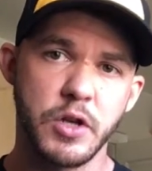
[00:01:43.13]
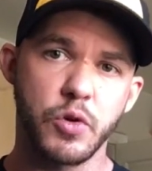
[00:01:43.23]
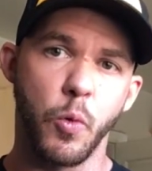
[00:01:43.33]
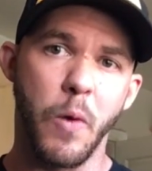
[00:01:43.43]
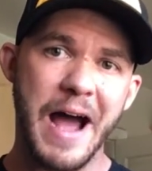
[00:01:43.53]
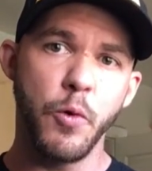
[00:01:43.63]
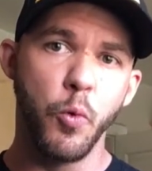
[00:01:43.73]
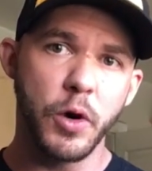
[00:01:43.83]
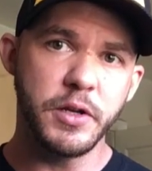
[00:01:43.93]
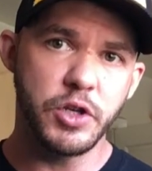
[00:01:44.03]
So why
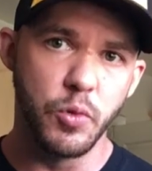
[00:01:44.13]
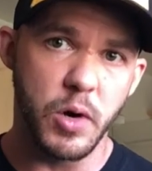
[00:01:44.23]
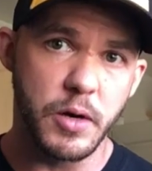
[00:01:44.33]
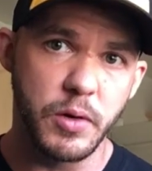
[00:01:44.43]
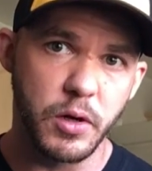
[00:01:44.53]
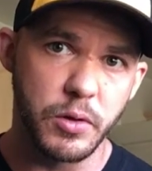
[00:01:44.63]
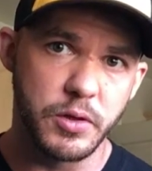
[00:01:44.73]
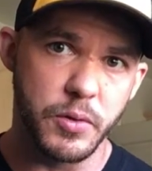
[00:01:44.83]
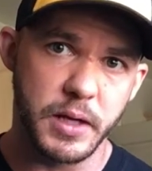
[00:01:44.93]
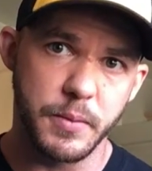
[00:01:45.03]
wouldn't you want to
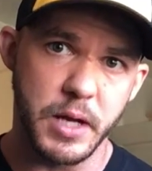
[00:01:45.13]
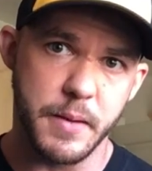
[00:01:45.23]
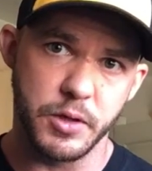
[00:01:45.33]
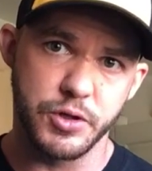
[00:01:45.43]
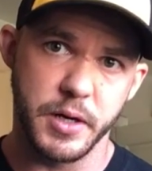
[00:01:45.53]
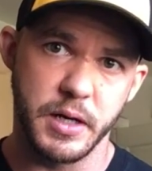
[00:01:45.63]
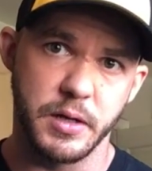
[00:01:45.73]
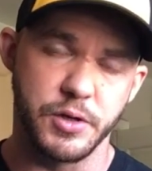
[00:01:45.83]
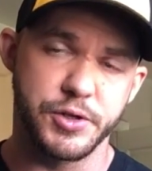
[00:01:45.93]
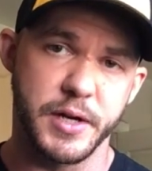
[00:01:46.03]
include direct abdominal training
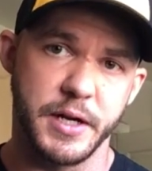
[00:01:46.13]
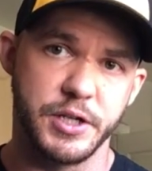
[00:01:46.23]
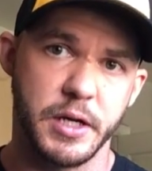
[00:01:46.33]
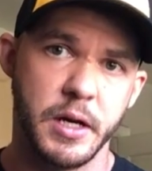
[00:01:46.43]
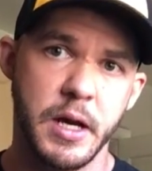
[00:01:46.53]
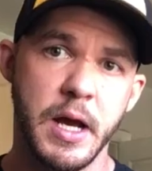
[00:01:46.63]
in your strategy?